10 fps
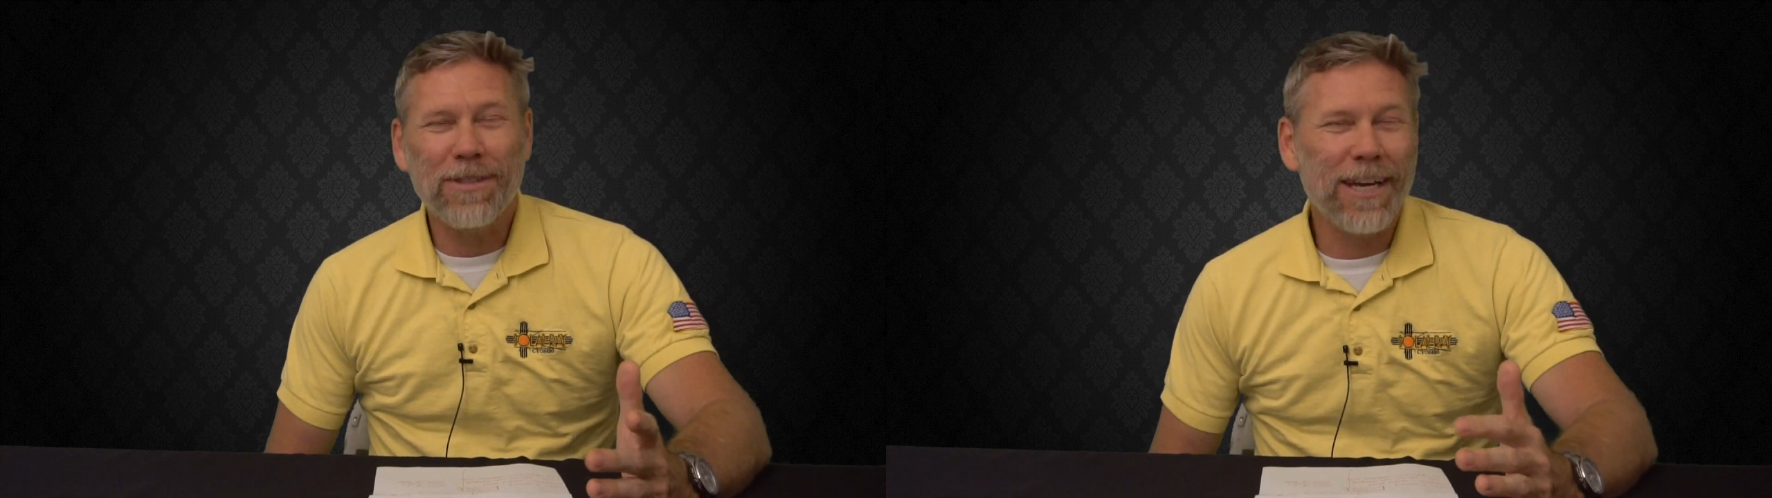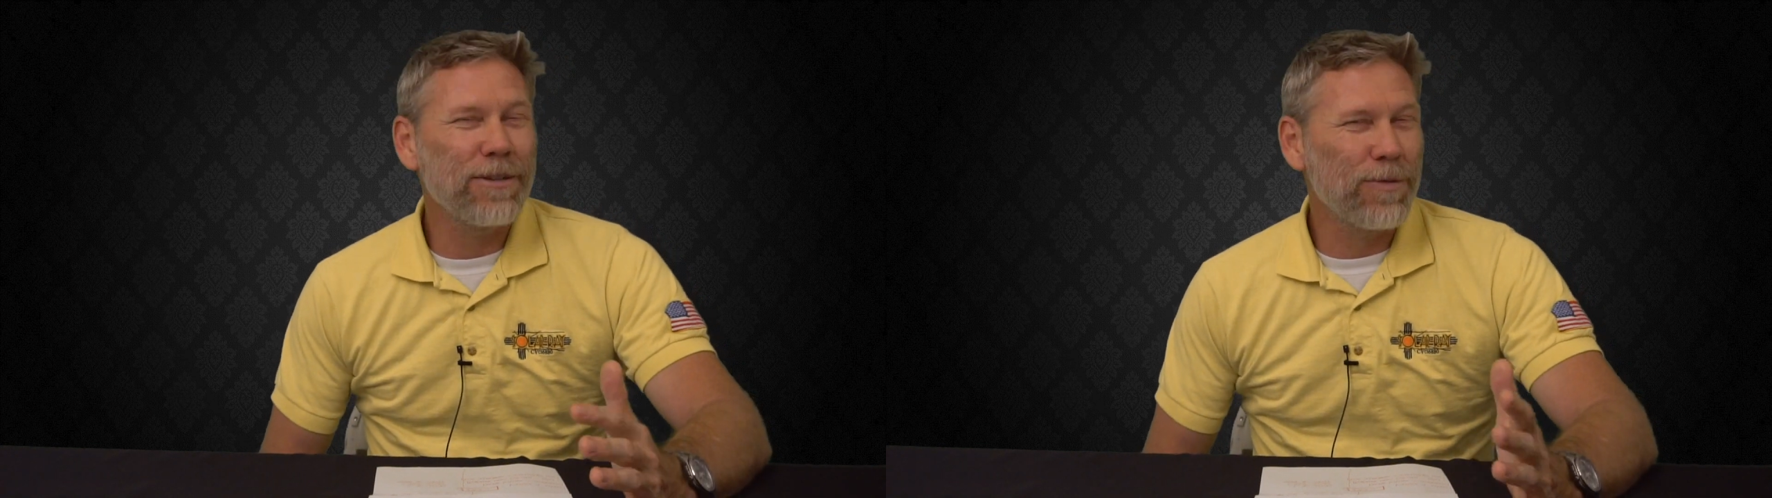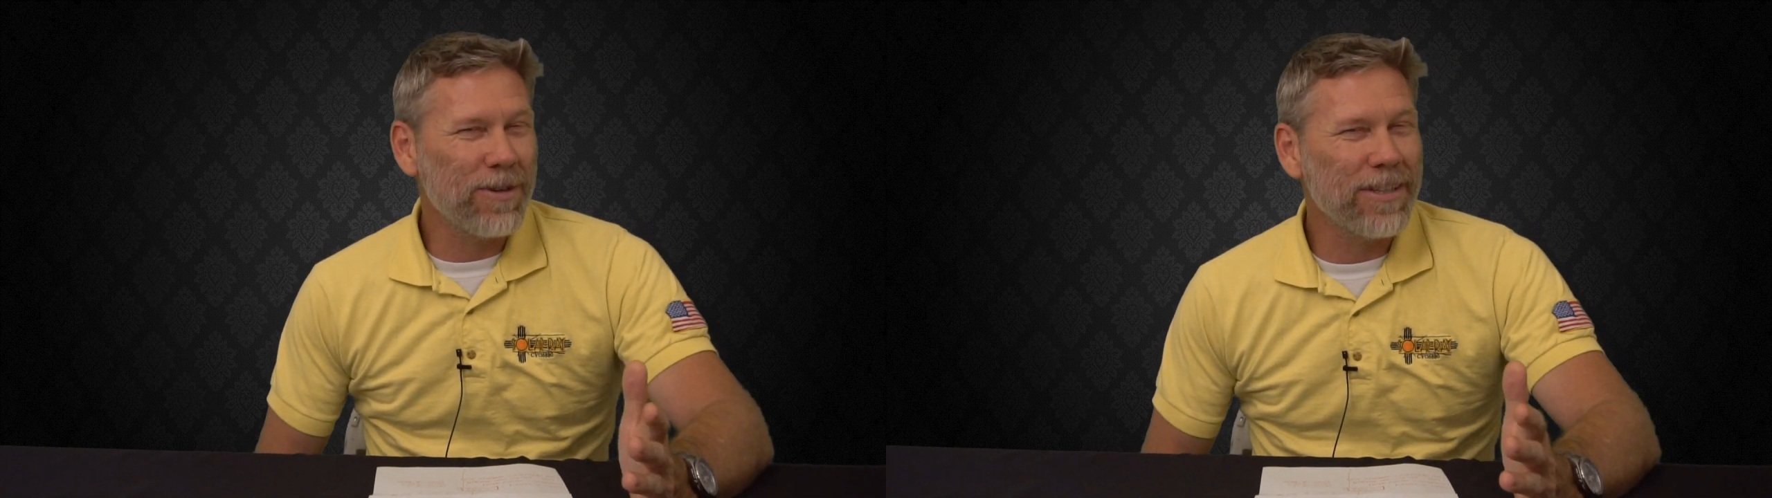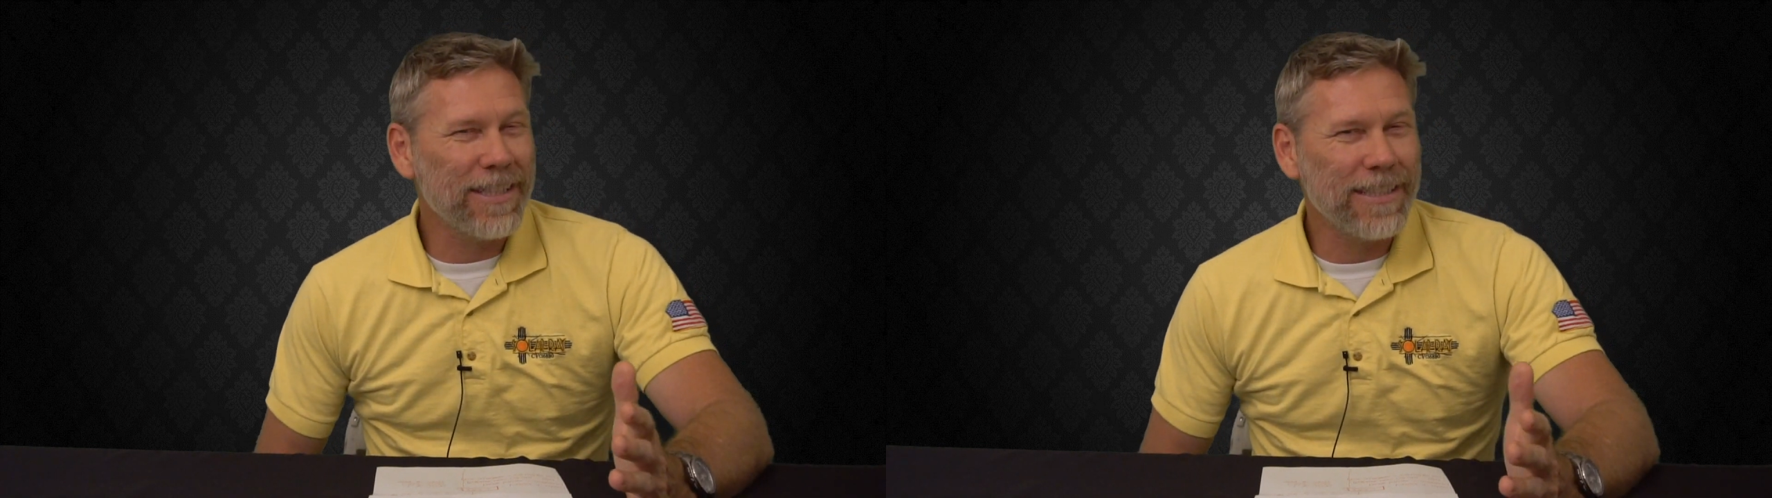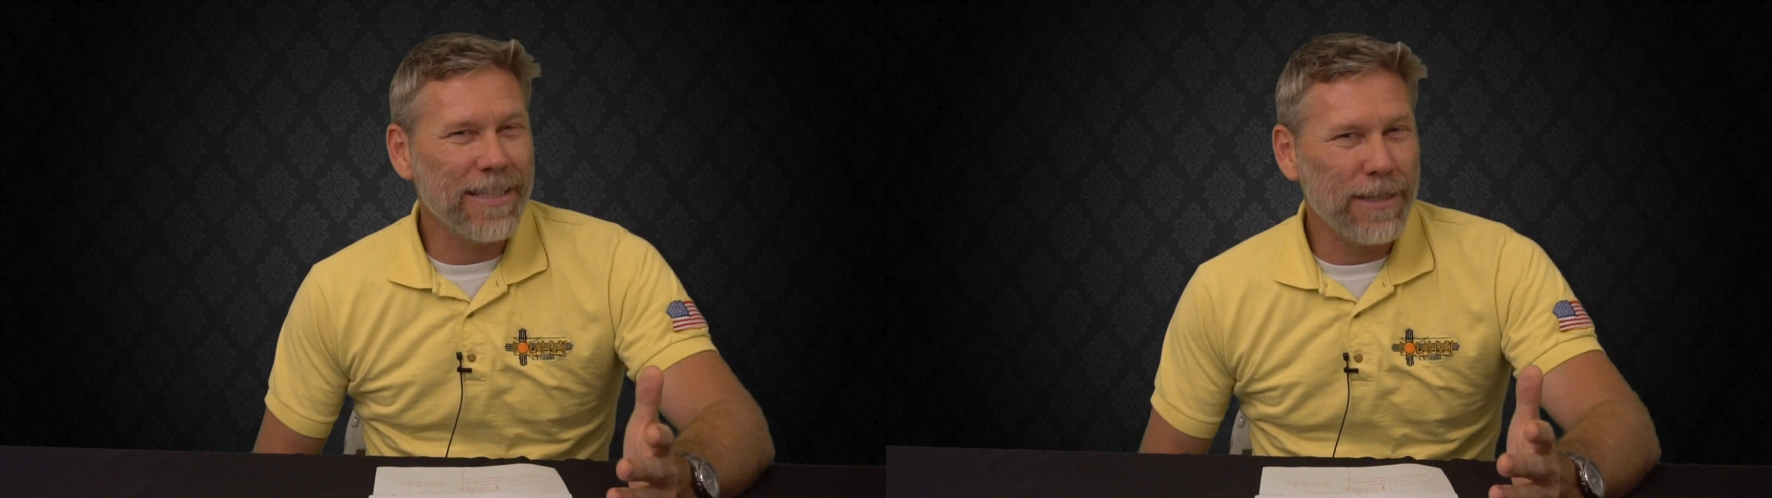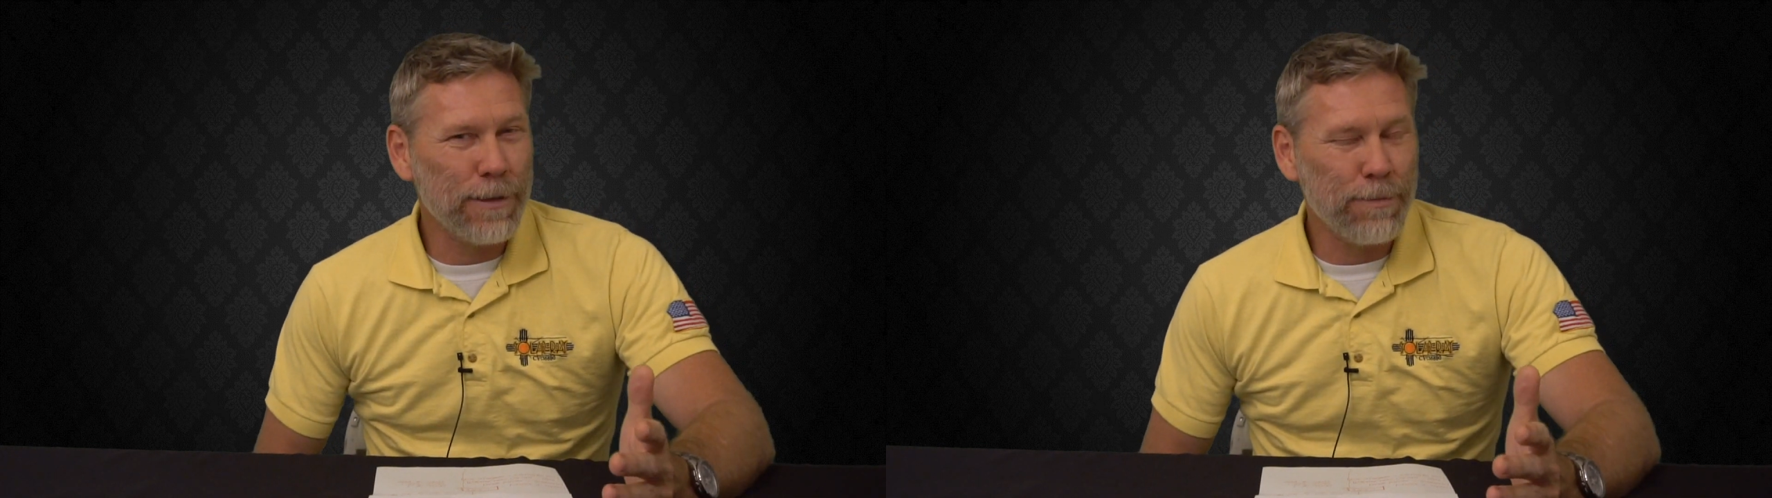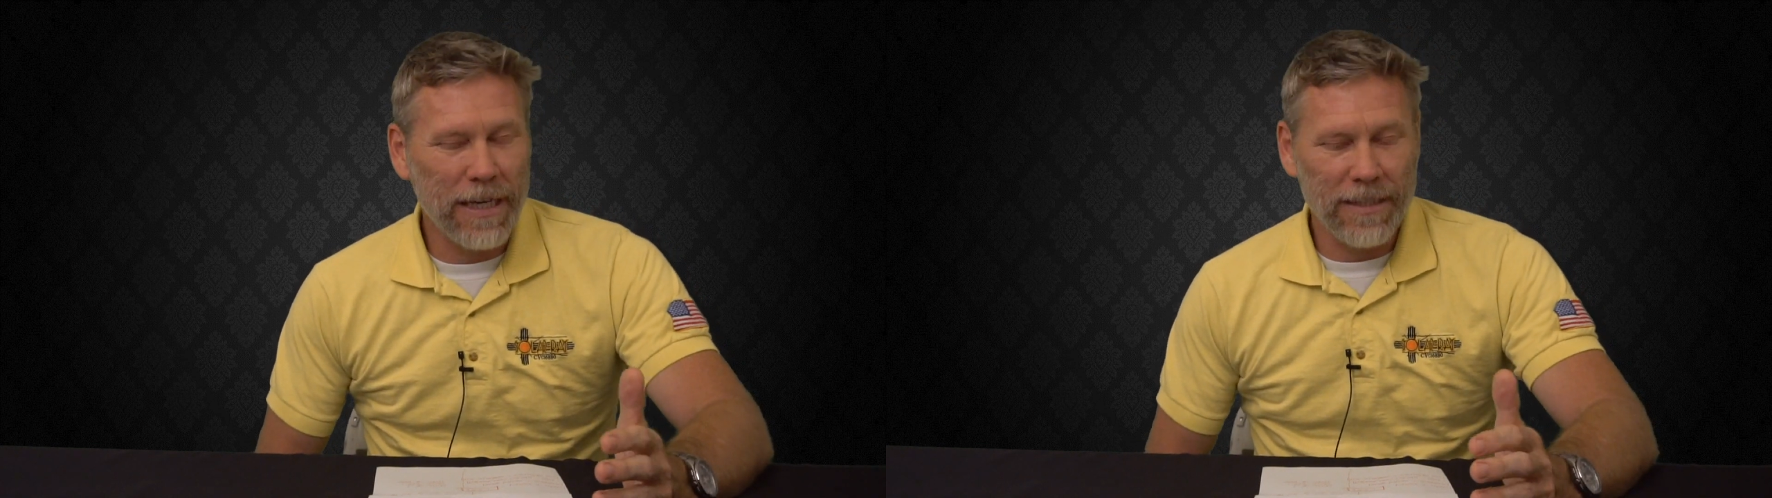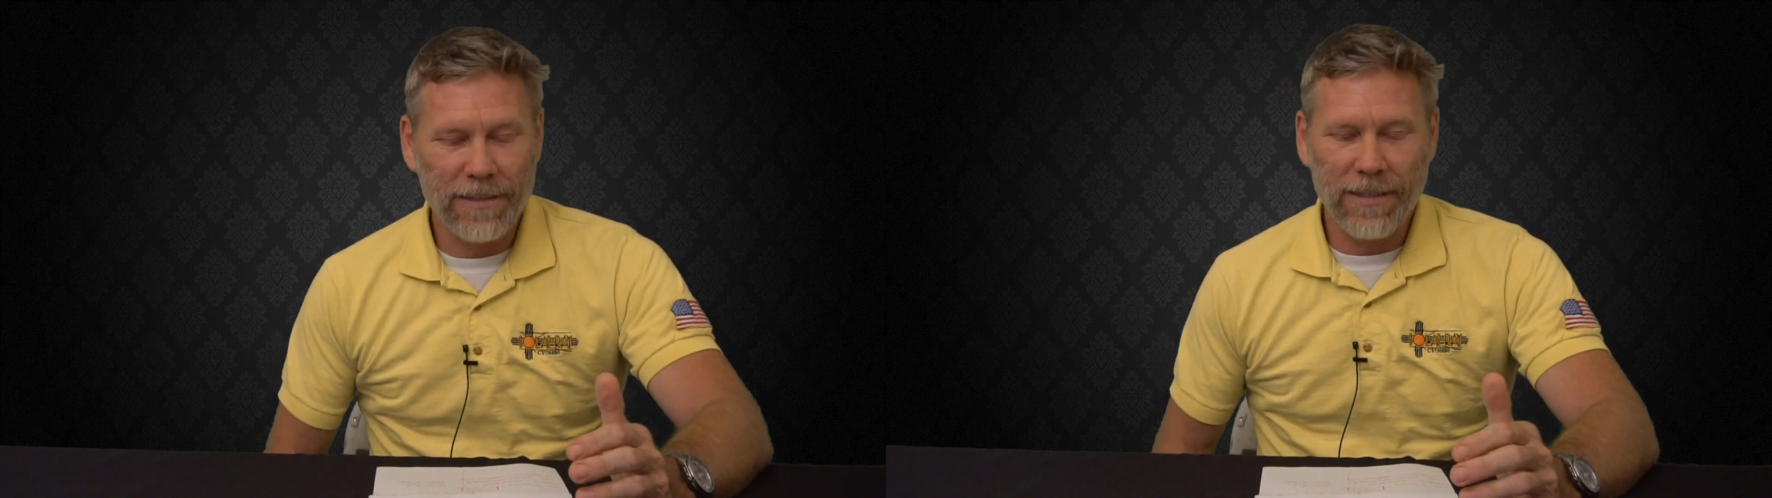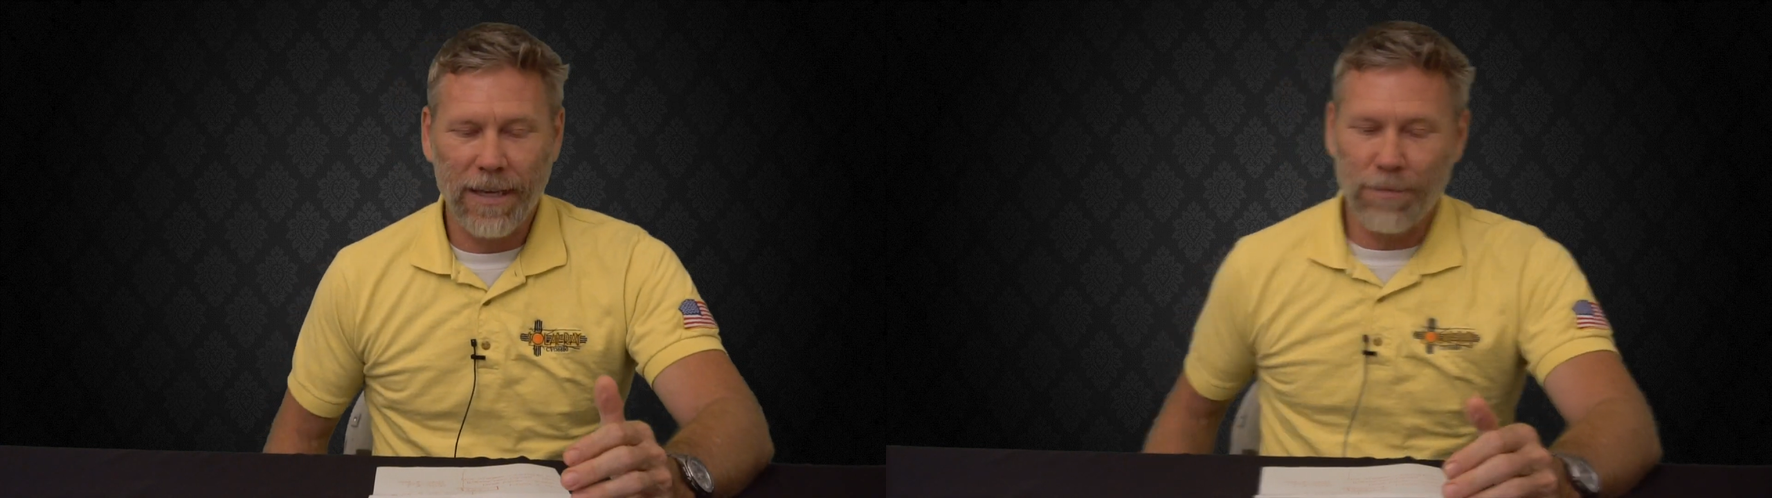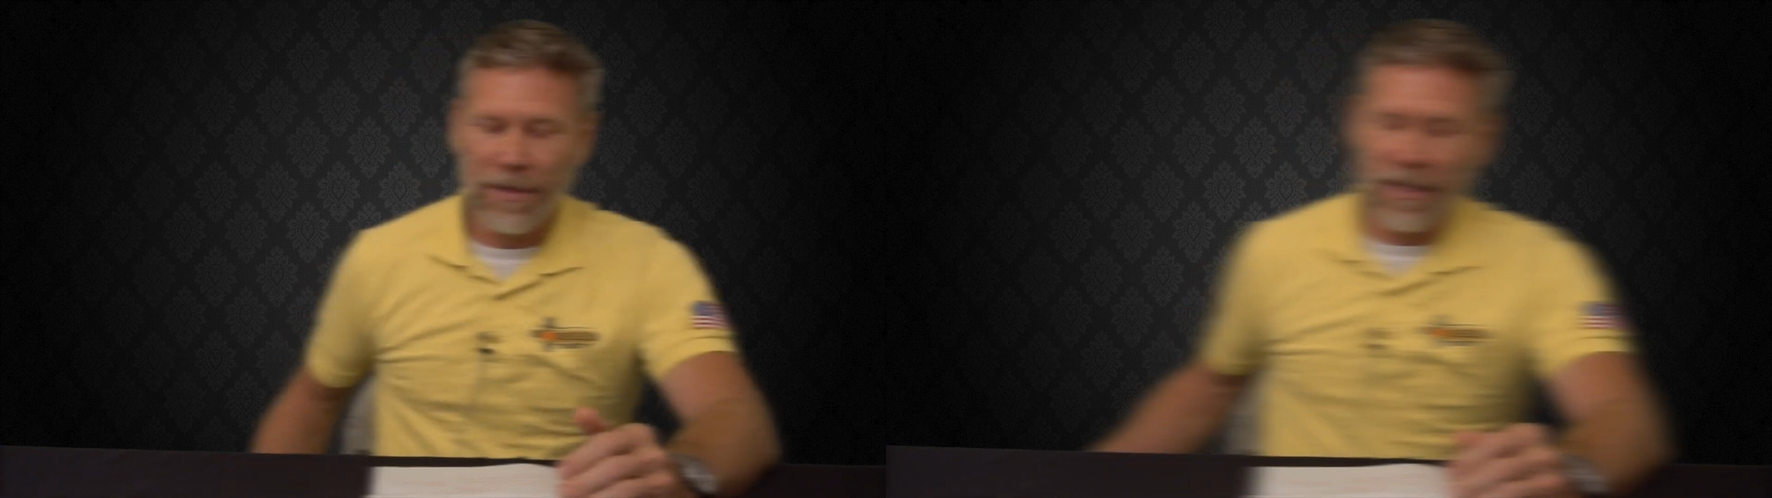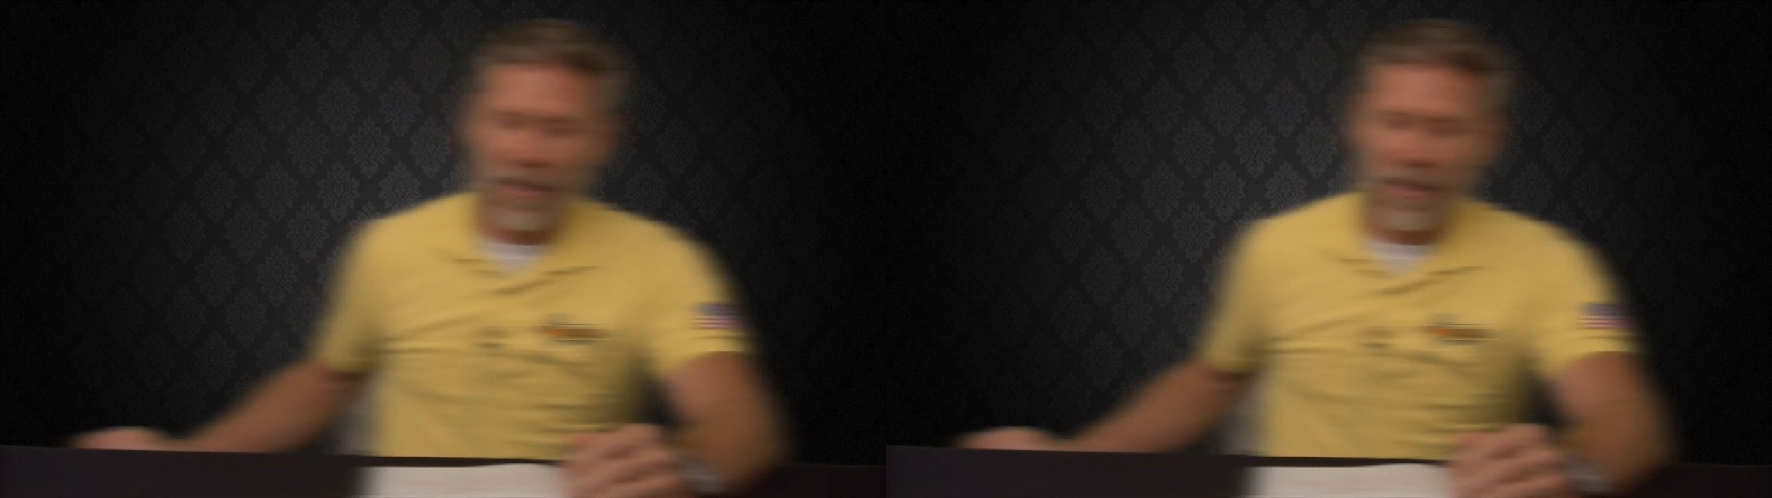out to one of these it depends type things.